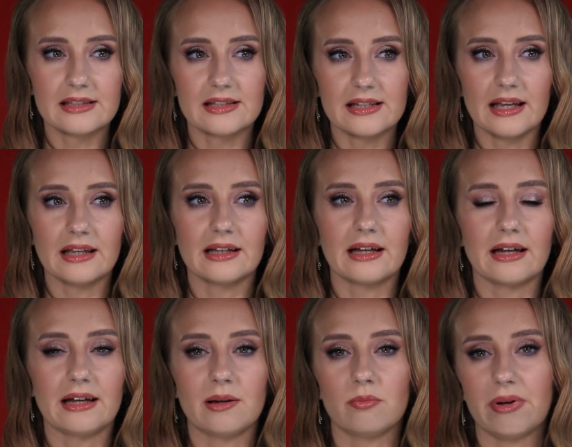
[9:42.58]
take
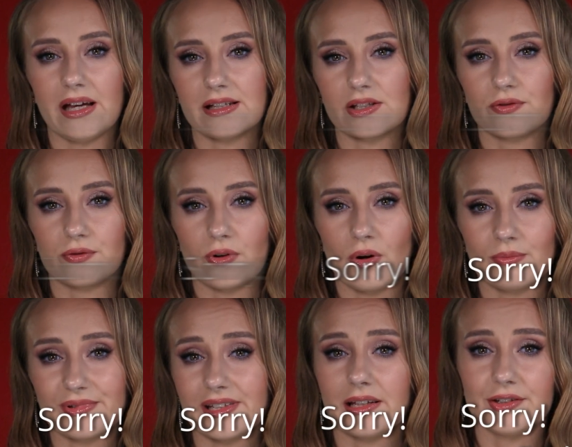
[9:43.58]
a mask
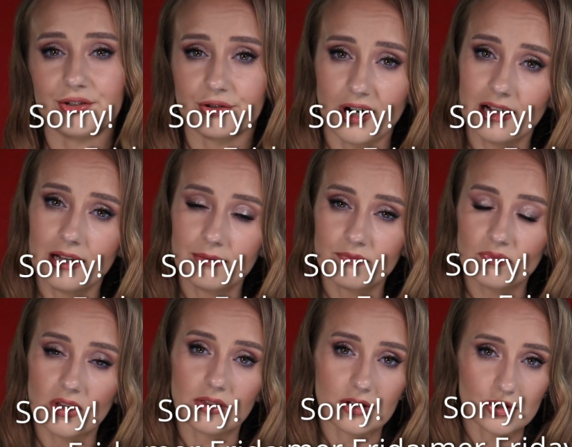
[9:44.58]
from Sanderali,
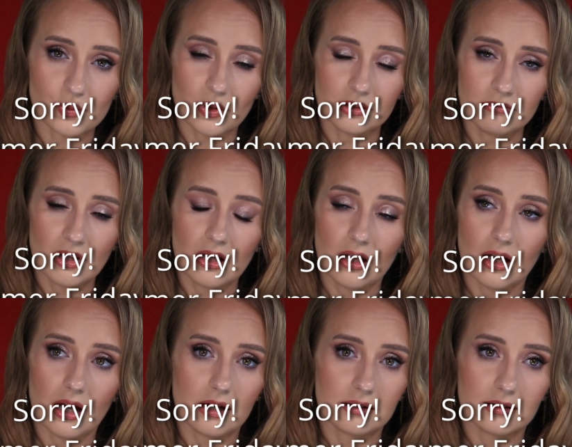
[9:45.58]
this one,
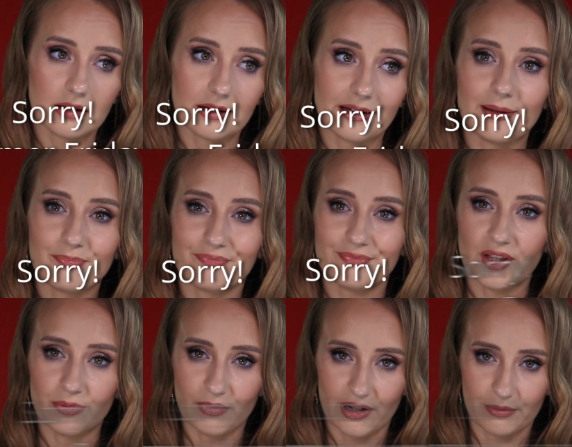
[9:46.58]
and
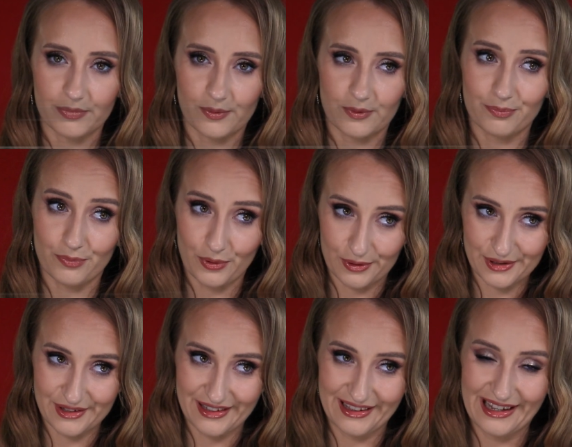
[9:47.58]
in my
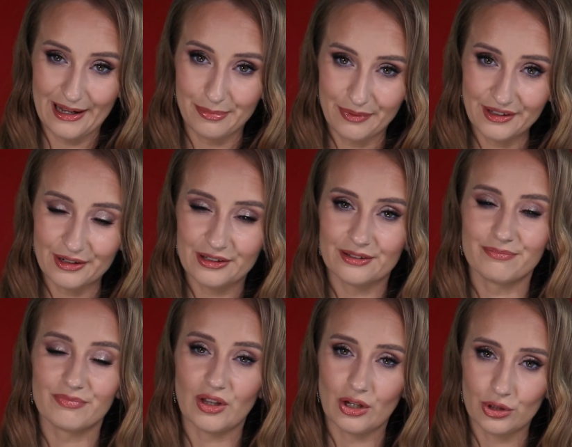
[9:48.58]
personal
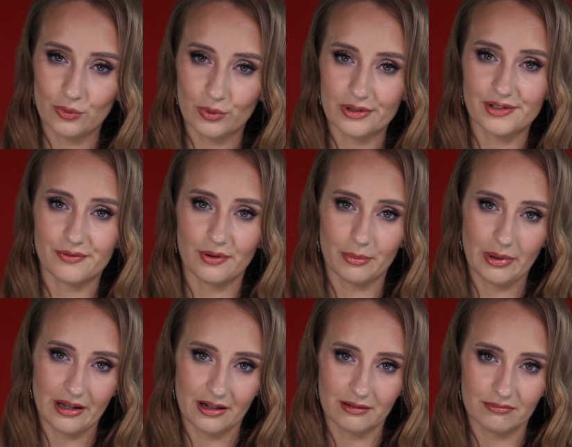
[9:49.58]
opinion, it works for
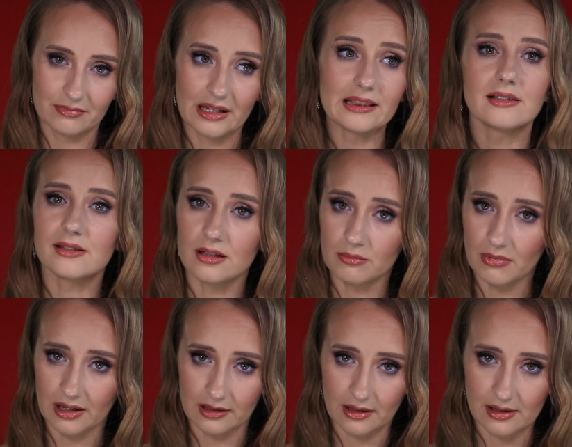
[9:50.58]
better, at least in
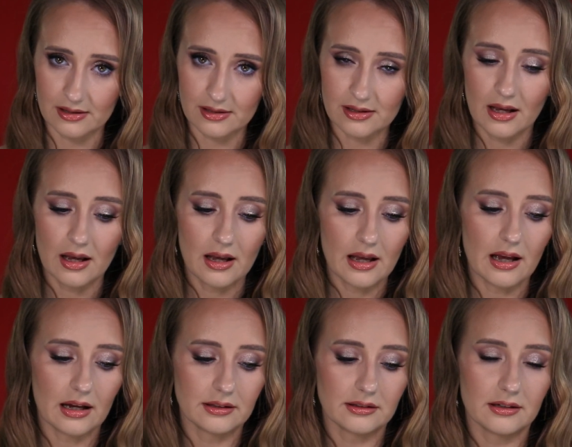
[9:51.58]
my case.
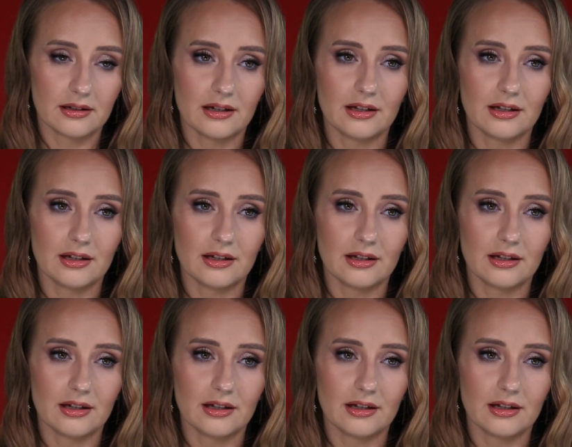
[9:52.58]
And